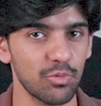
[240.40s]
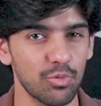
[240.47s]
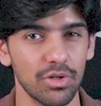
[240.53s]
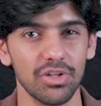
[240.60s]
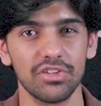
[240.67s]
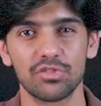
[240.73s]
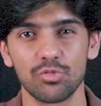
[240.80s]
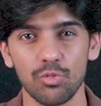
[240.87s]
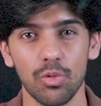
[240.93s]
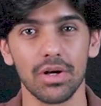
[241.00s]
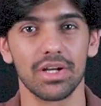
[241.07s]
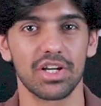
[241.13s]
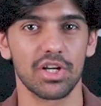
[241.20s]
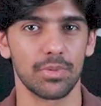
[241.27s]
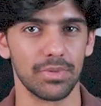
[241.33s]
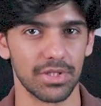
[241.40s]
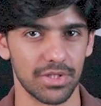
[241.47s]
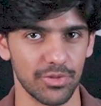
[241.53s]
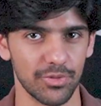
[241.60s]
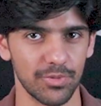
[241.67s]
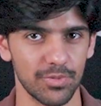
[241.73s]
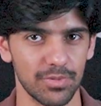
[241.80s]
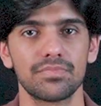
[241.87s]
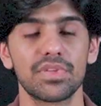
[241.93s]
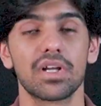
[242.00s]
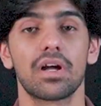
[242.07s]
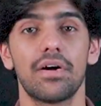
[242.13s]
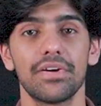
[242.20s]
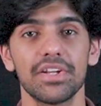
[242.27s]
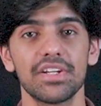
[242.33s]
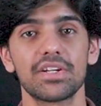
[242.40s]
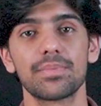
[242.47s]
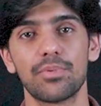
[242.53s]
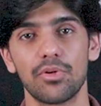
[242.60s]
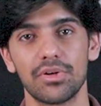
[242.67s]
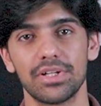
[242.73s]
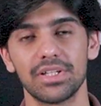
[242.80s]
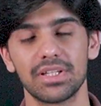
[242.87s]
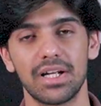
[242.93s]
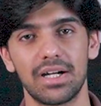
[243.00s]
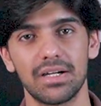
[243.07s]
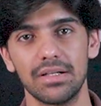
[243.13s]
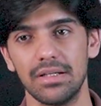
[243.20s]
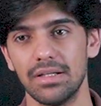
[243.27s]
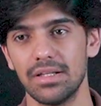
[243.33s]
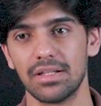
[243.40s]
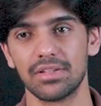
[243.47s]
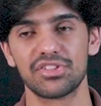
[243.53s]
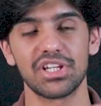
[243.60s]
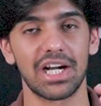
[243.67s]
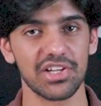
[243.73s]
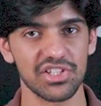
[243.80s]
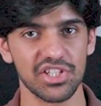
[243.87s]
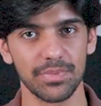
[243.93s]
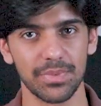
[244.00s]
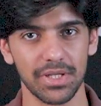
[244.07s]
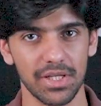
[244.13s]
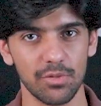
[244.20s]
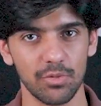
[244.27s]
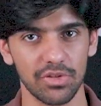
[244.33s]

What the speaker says: was vulnerable to. The Guardian reported that ChatGPT